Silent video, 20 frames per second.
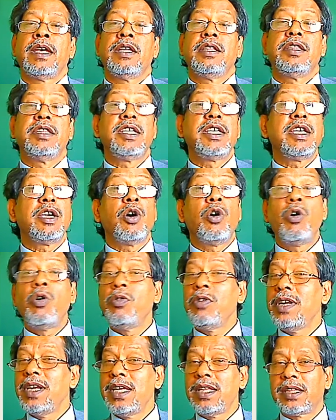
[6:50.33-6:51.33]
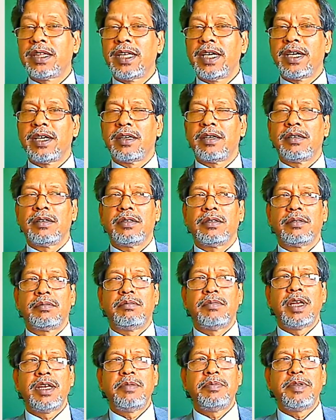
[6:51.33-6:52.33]
The only thing,
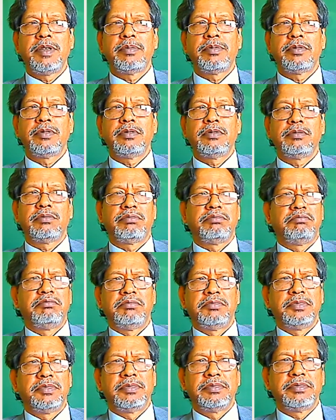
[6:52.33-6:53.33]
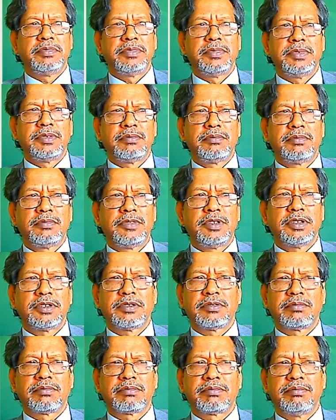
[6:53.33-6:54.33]
many people
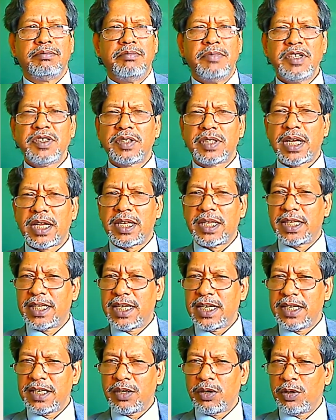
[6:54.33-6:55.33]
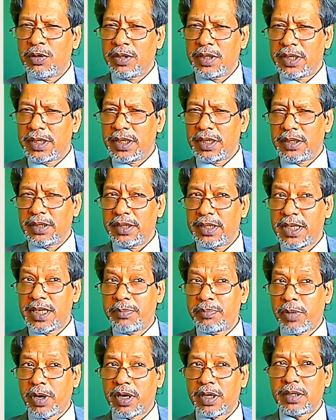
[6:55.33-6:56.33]
just miss that the only, the
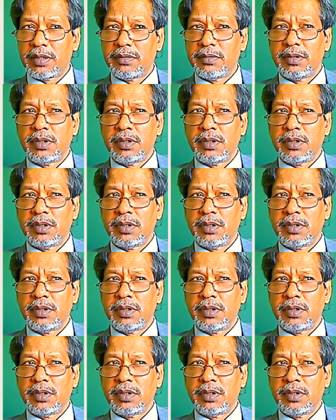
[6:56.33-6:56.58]
part.